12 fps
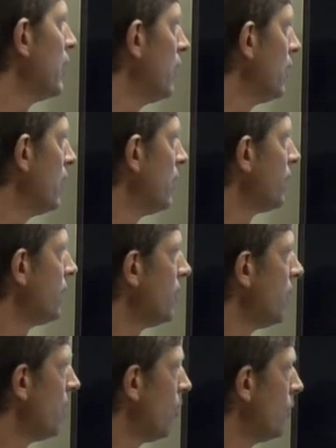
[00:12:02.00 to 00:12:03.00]
year
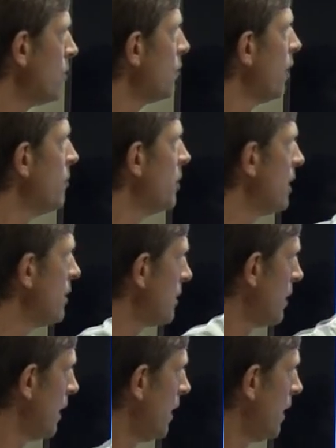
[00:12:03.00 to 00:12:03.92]
was soybeans,